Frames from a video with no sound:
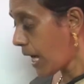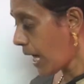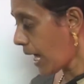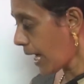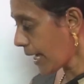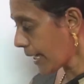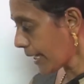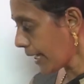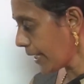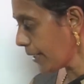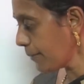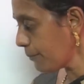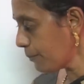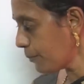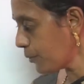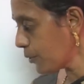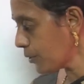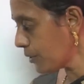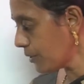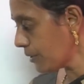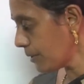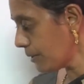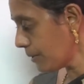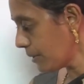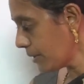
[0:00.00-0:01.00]
Again
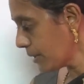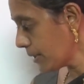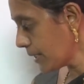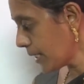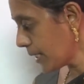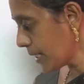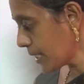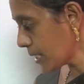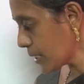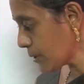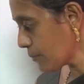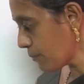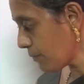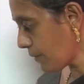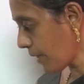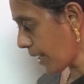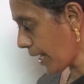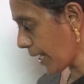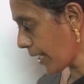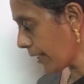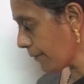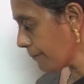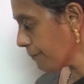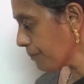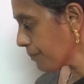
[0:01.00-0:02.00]
put, that is
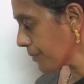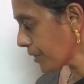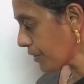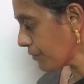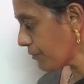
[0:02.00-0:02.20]
5.